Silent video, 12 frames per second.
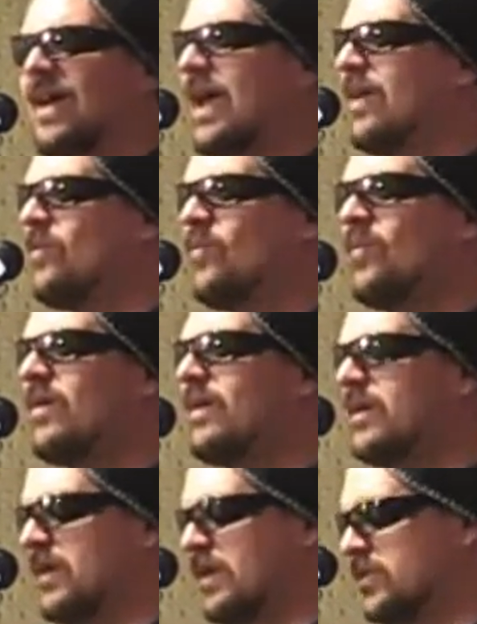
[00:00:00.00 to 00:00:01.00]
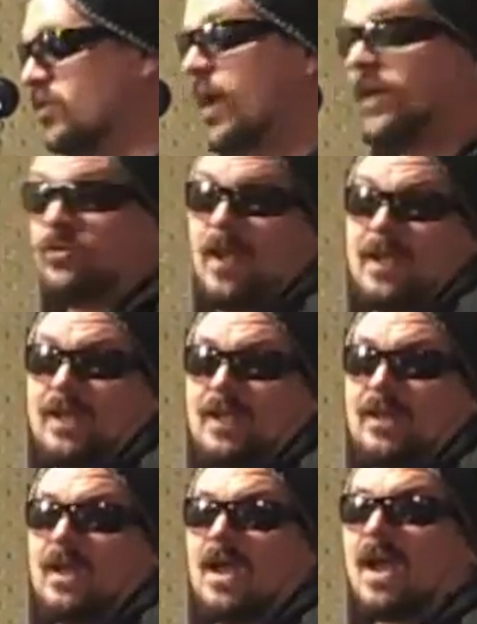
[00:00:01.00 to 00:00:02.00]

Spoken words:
I don't want, so I drank it.